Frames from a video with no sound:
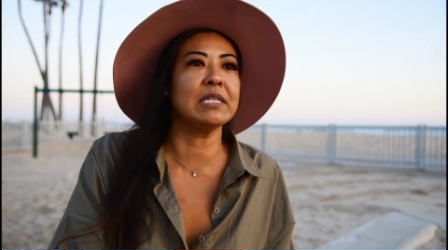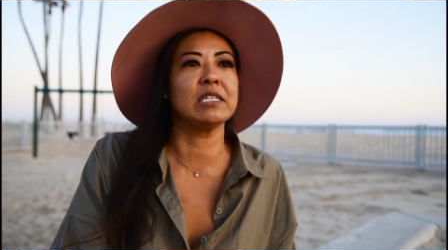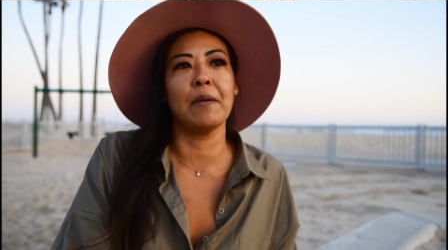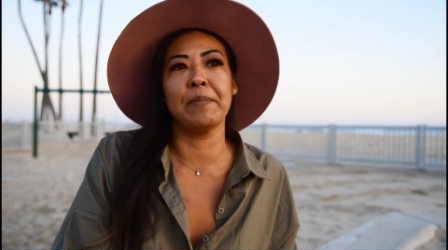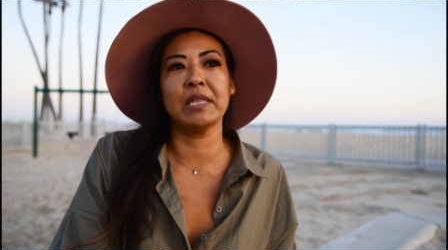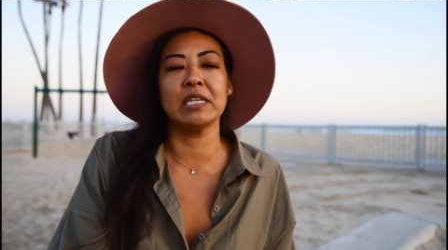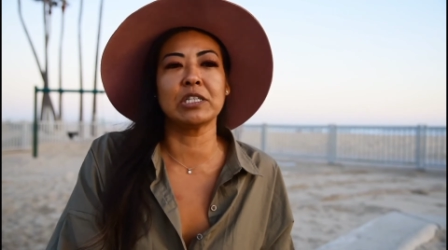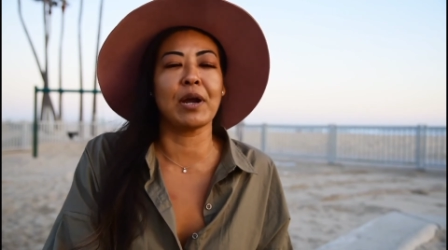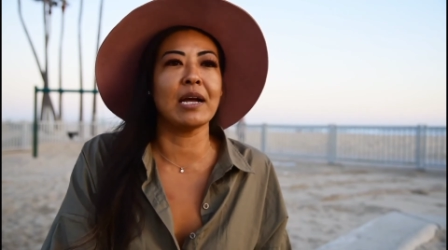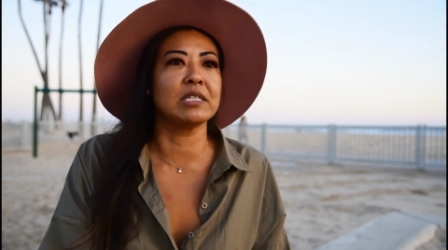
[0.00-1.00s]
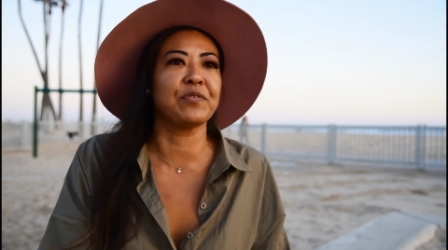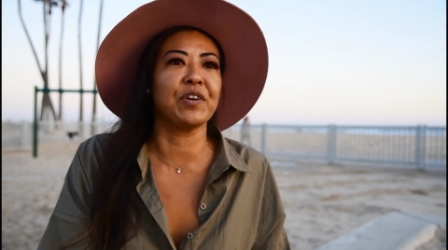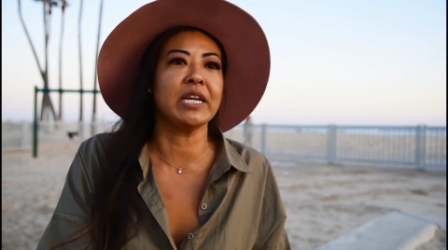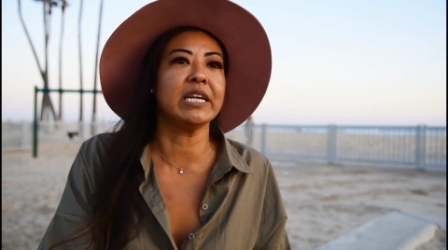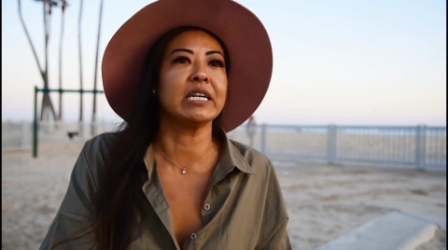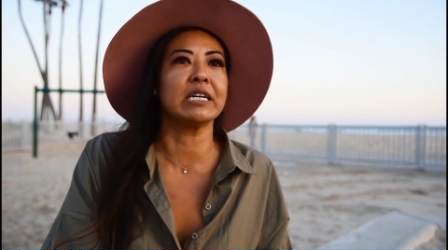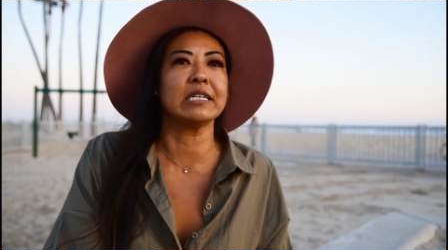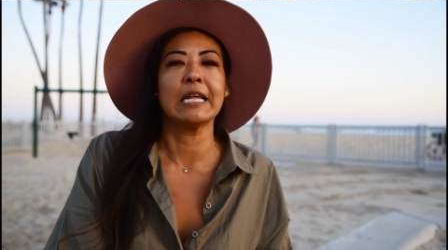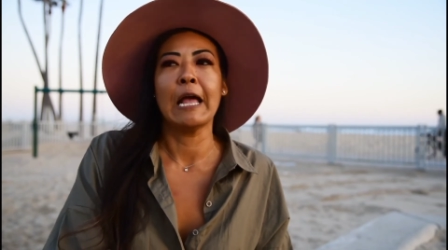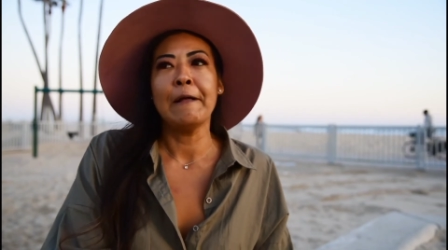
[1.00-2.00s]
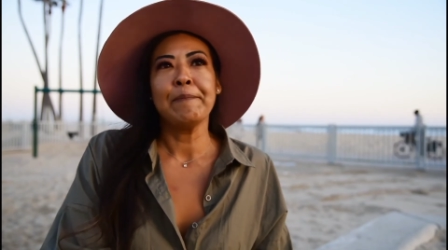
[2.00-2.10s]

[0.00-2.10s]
have been stomping these grounds for years.